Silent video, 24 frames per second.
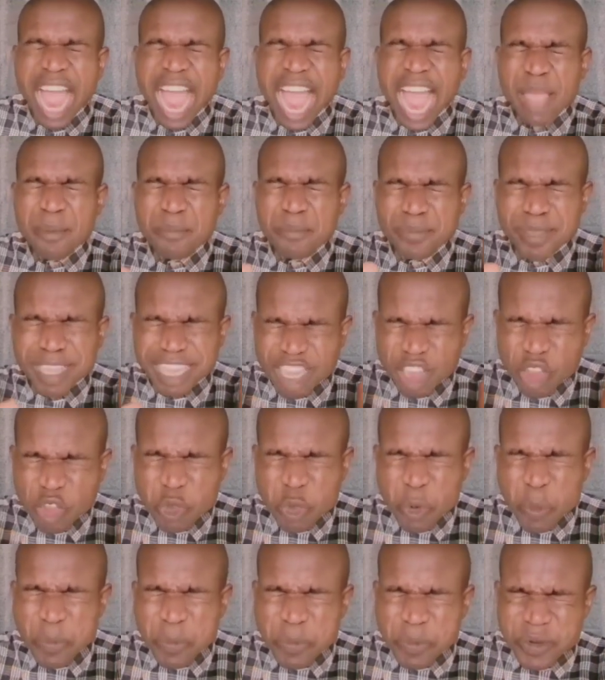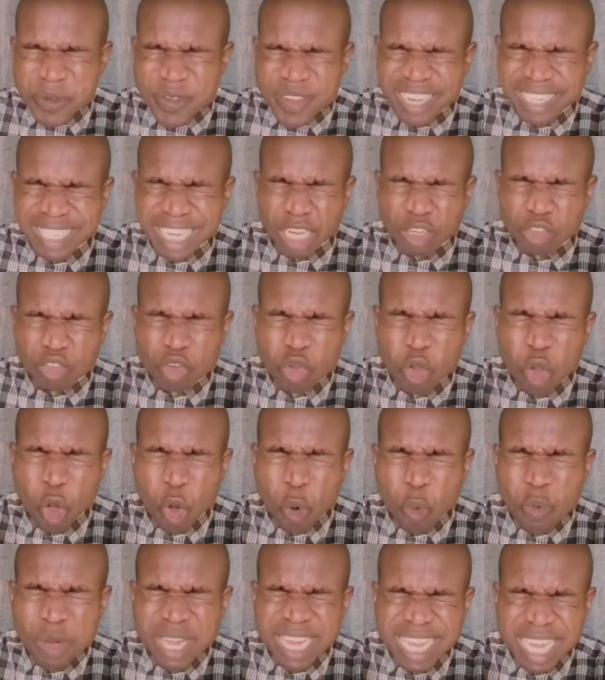I begin to pray that
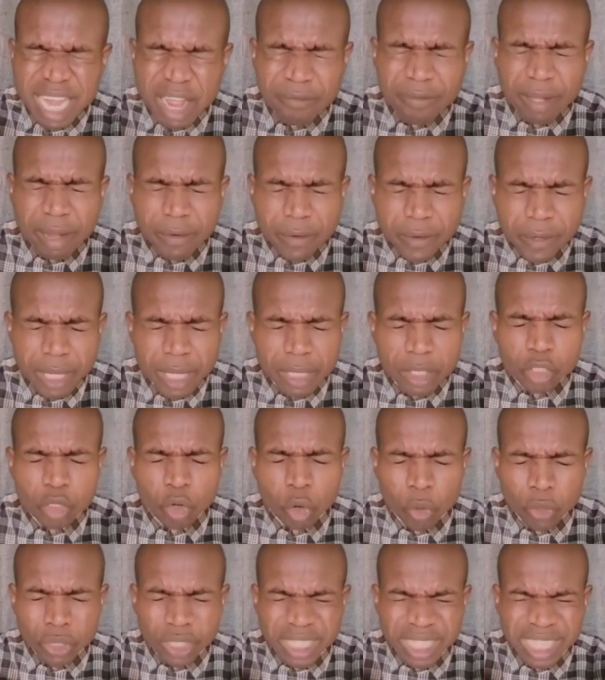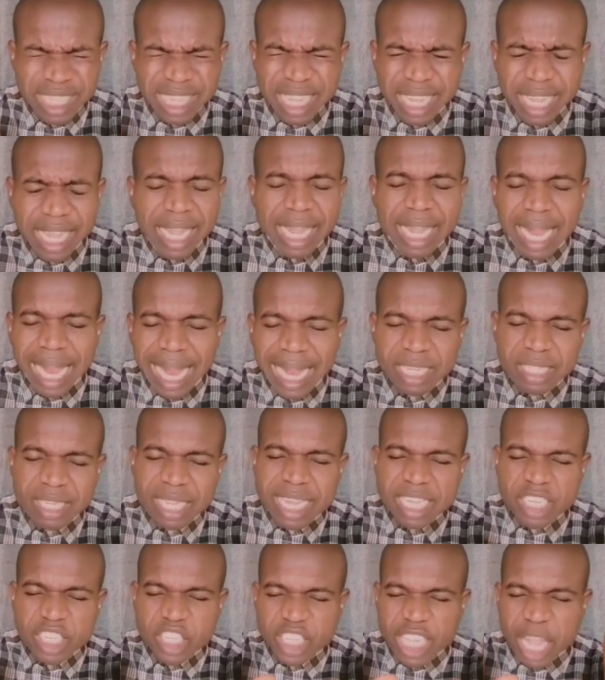God will never rest until he has
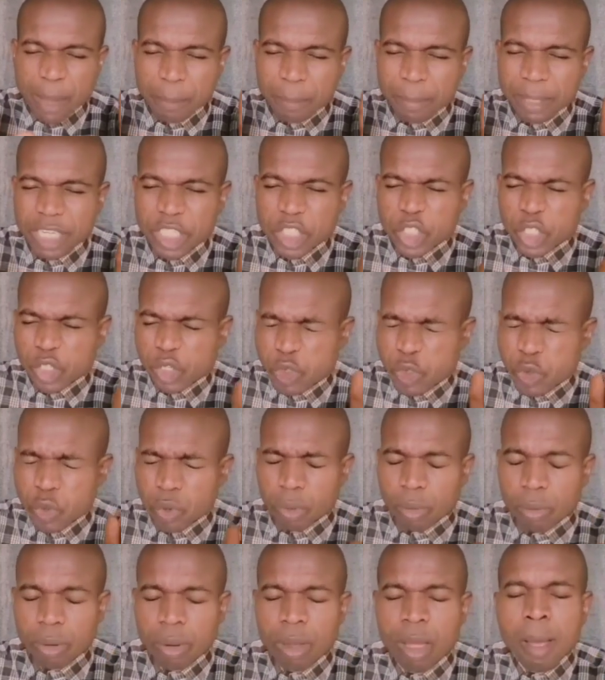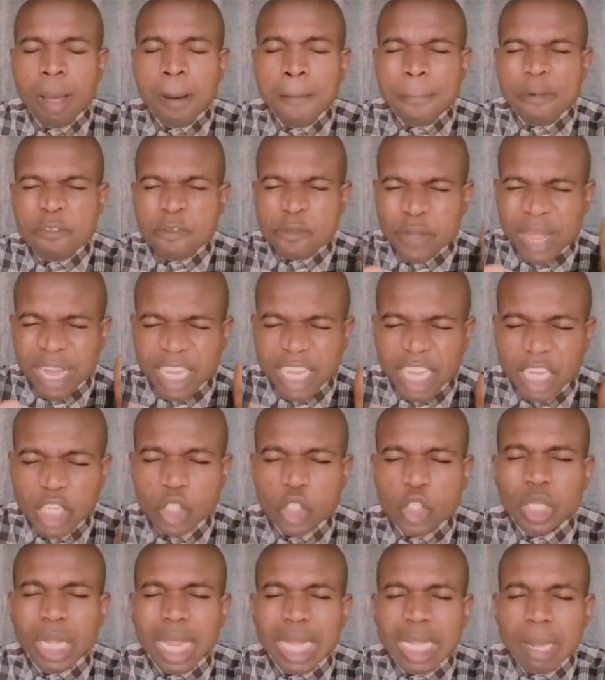established you
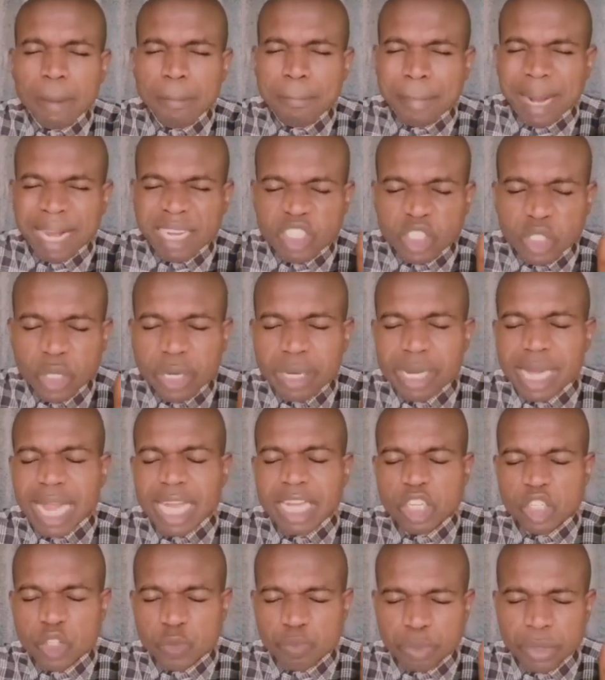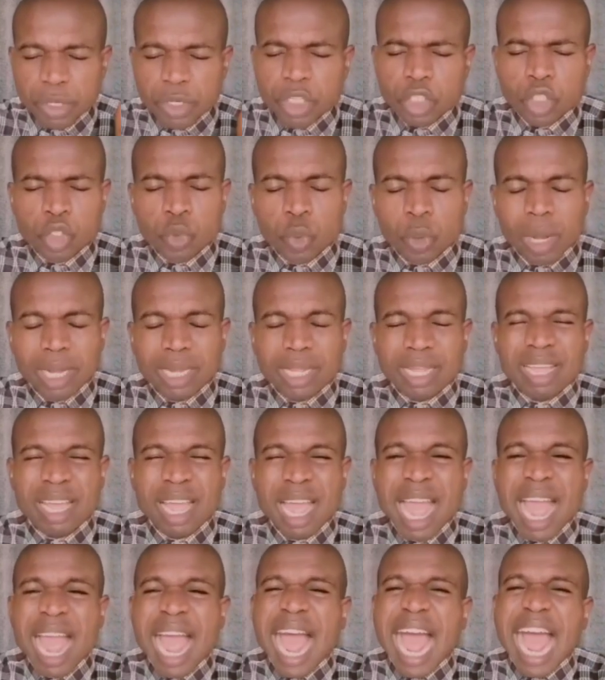financially, materially, spiritually.
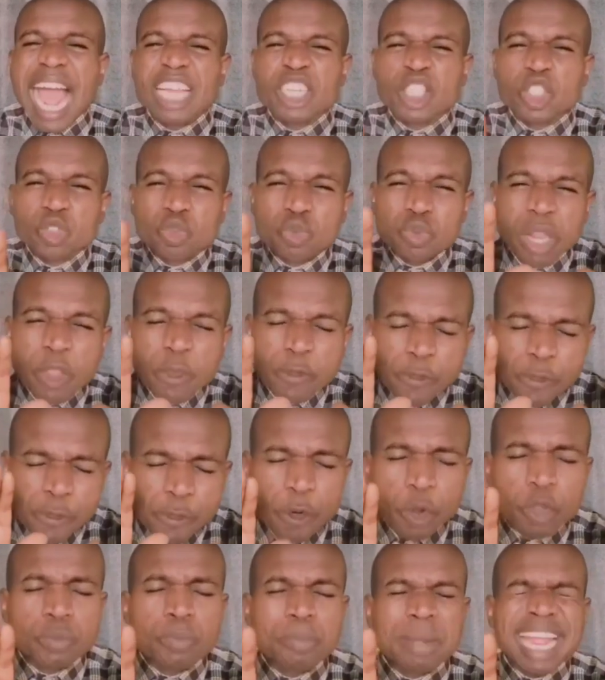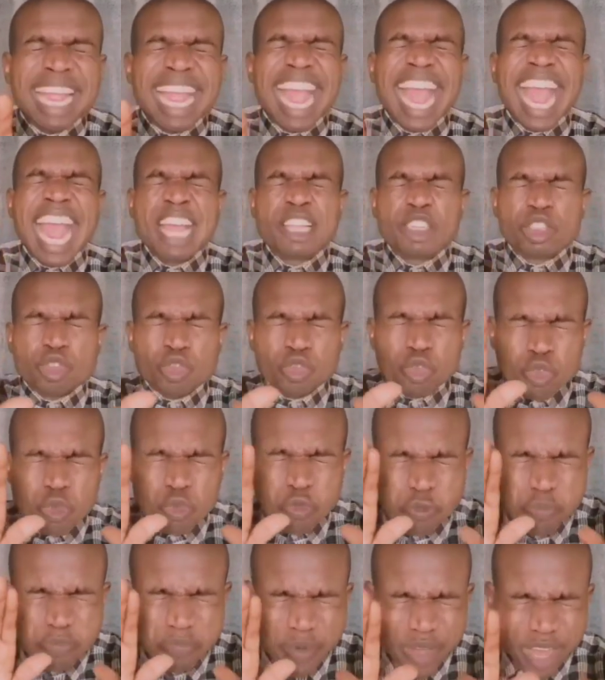I stretch forth my hands
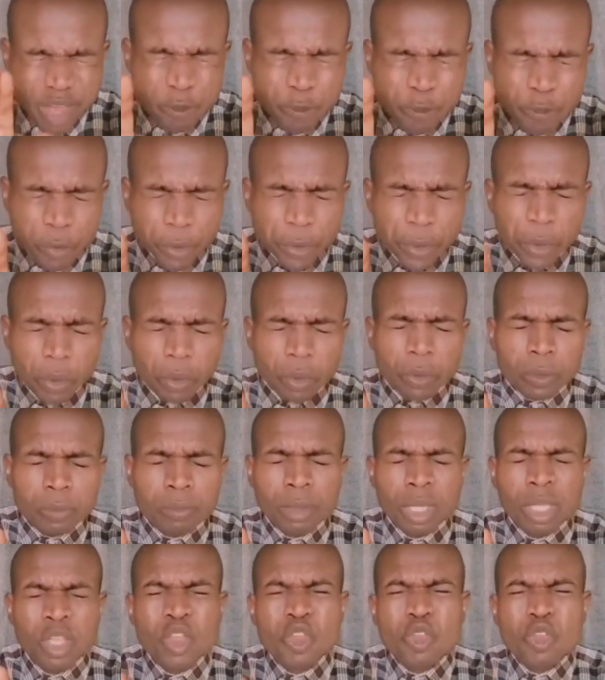to pray for you.